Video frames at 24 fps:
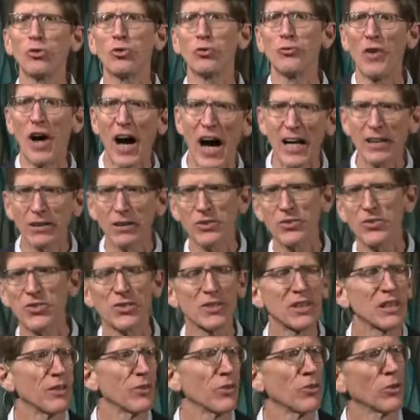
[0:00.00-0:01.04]
violence to
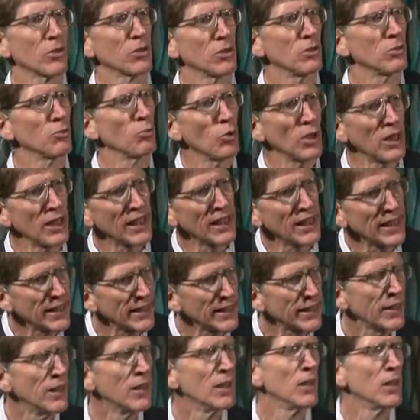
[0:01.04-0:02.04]
get their own way.